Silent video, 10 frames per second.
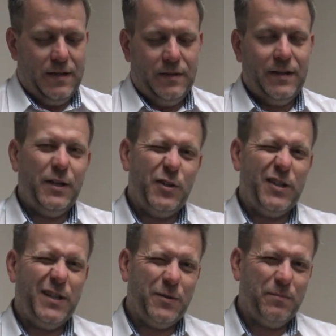they use
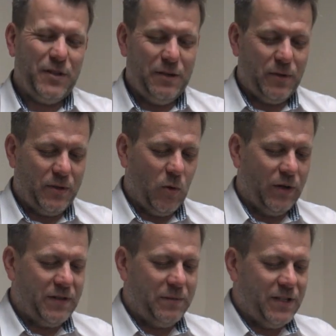cheaper
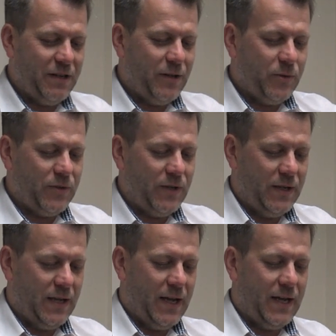quality materials,
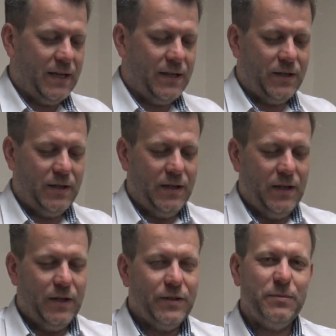and
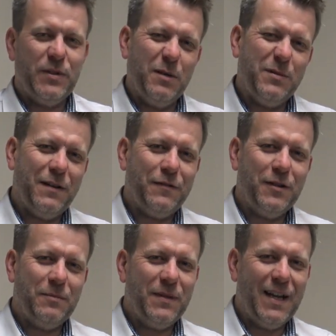sometimes
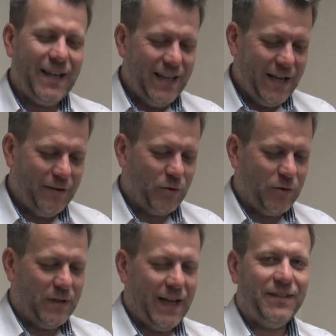after a year or
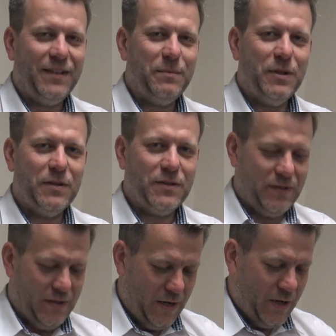18 months,
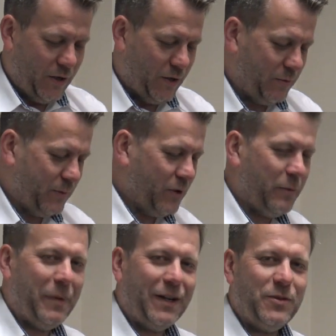customers coming
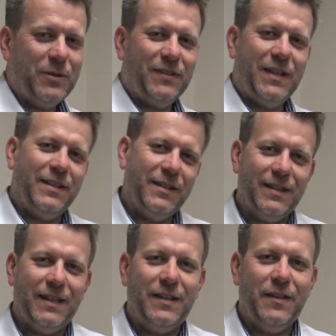back to us saying that
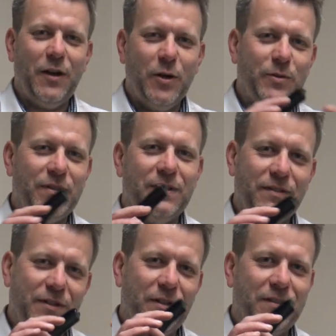the hoses have
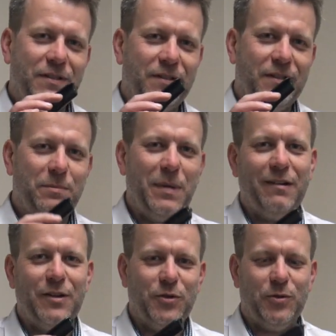started to
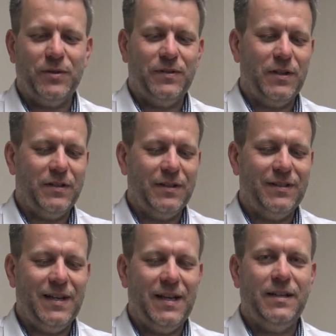perish or started to
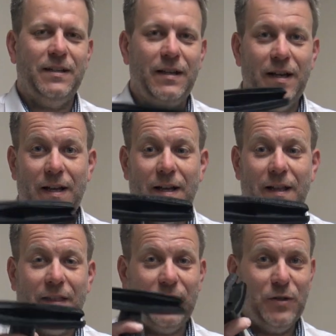tear.
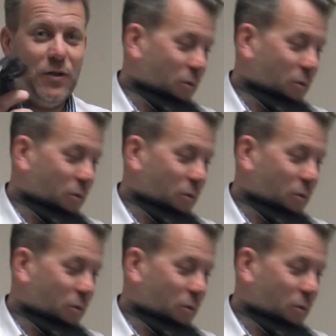That's another one